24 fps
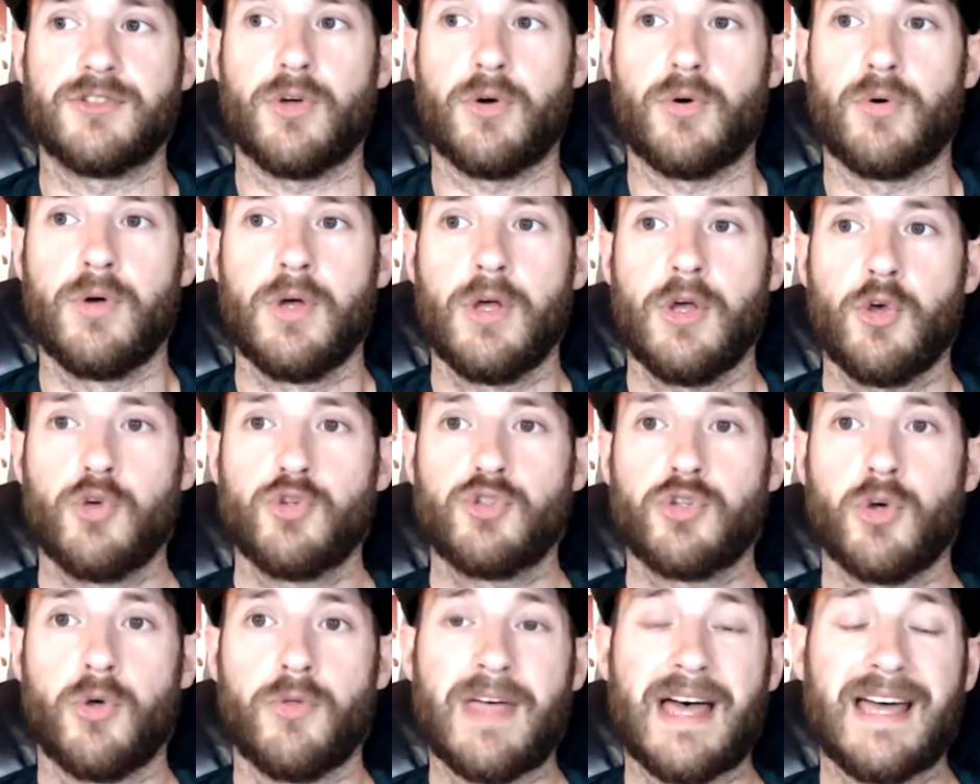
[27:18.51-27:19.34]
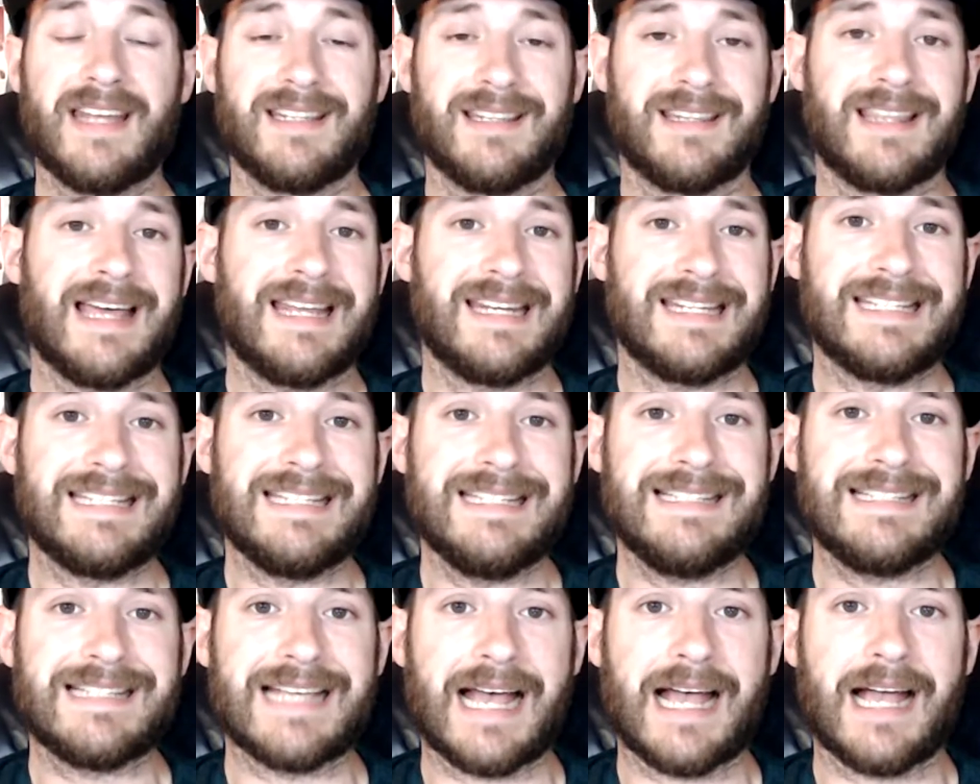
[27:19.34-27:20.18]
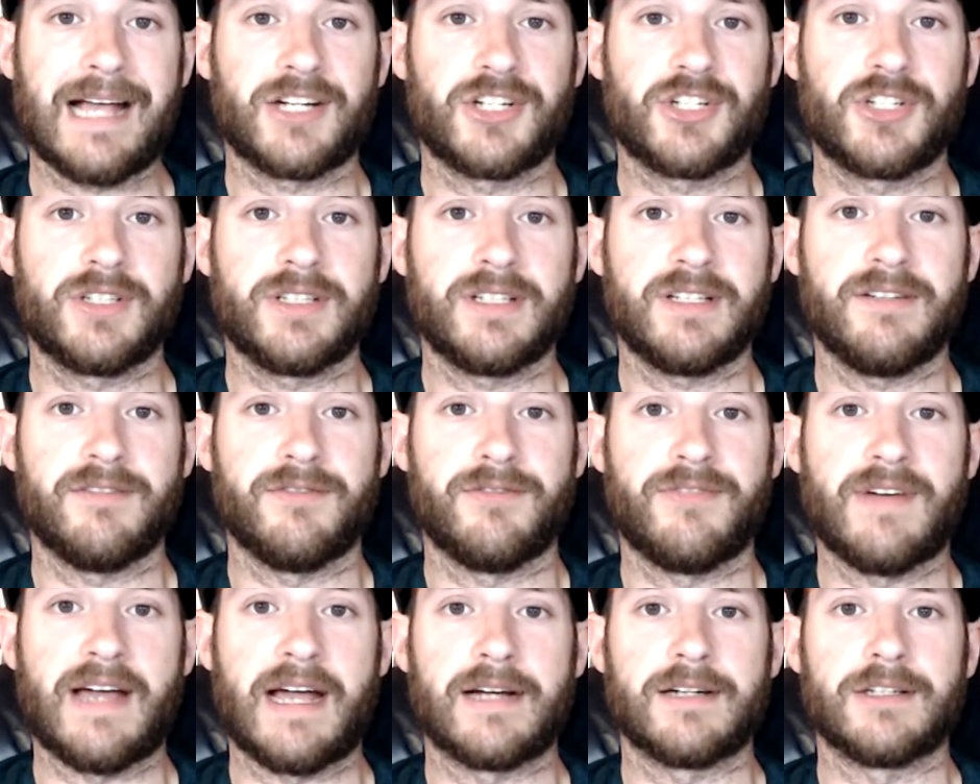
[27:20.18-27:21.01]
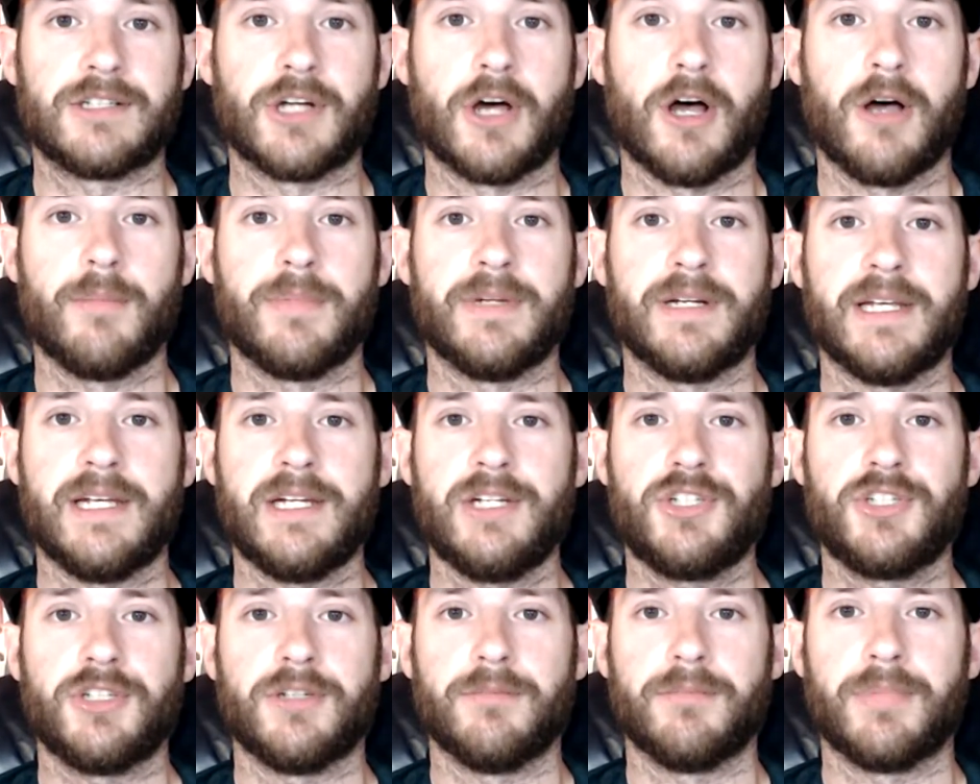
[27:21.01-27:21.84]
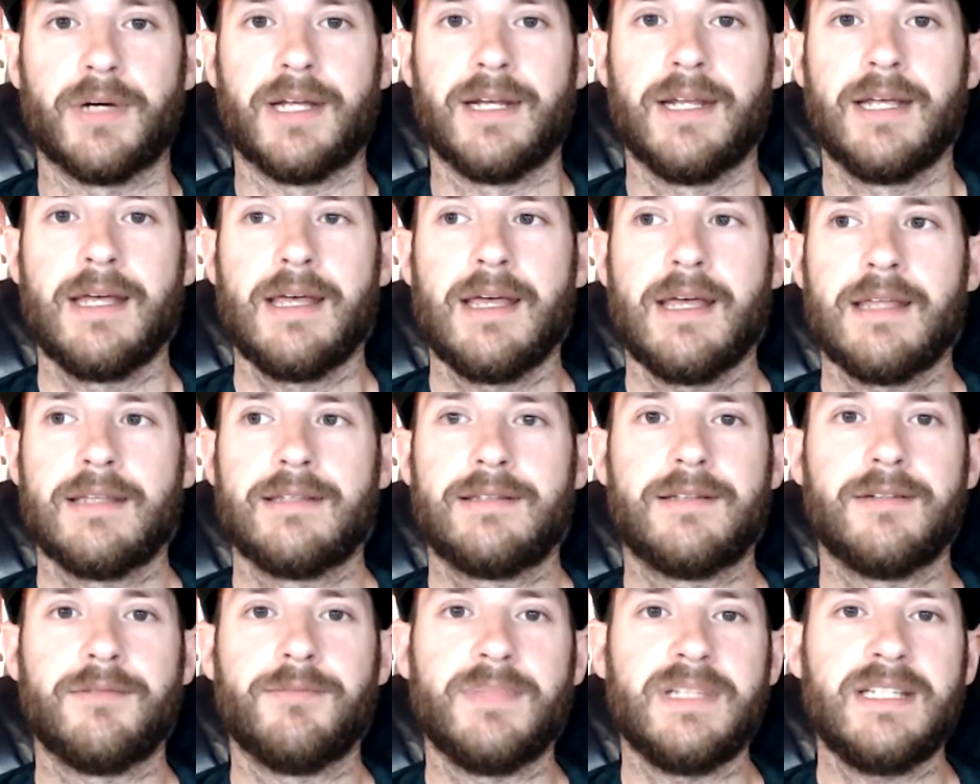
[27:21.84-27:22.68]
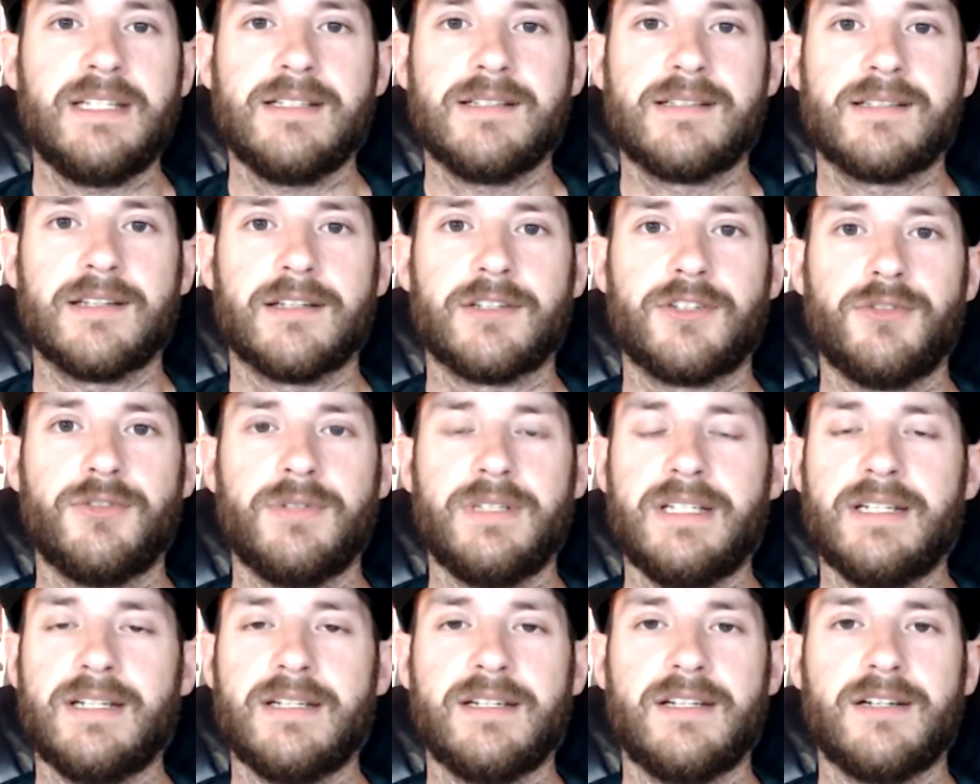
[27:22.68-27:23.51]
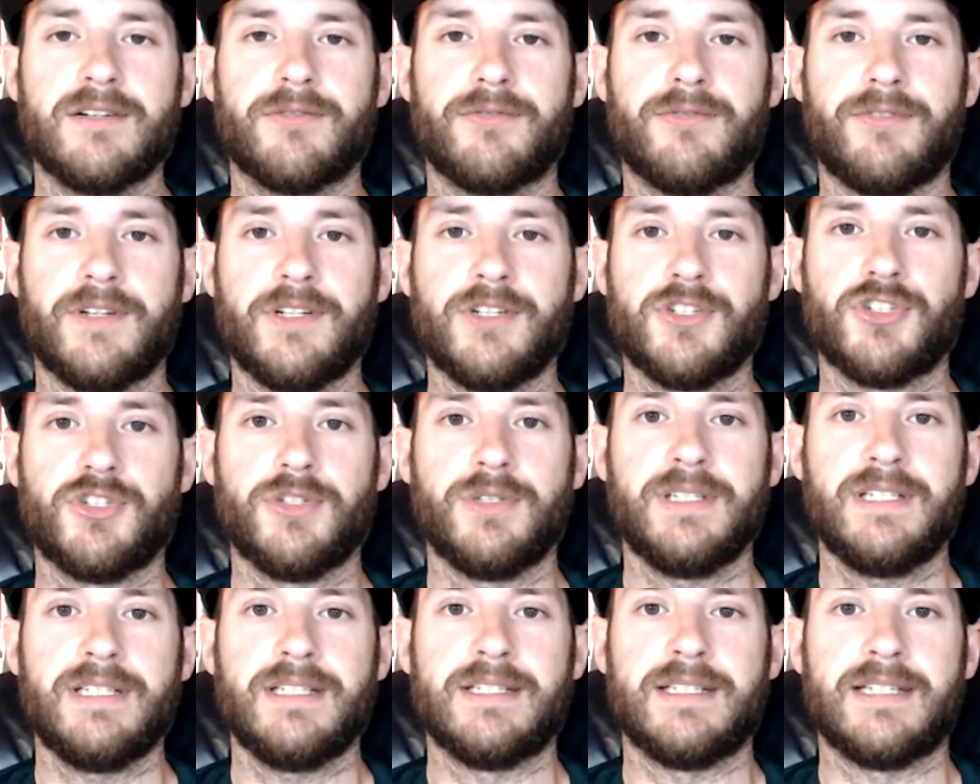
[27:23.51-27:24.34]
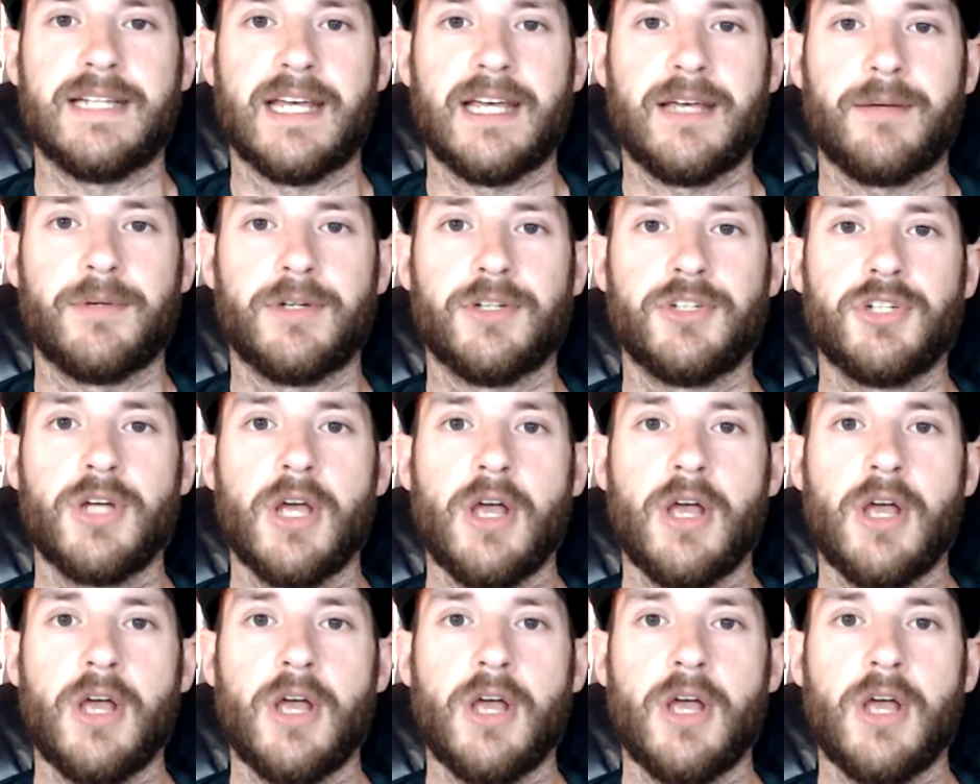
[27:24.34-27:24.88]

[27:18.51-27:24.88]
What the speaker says: So that is actually, in fact, domination. But to me, it's like you need a near finish. You need damage.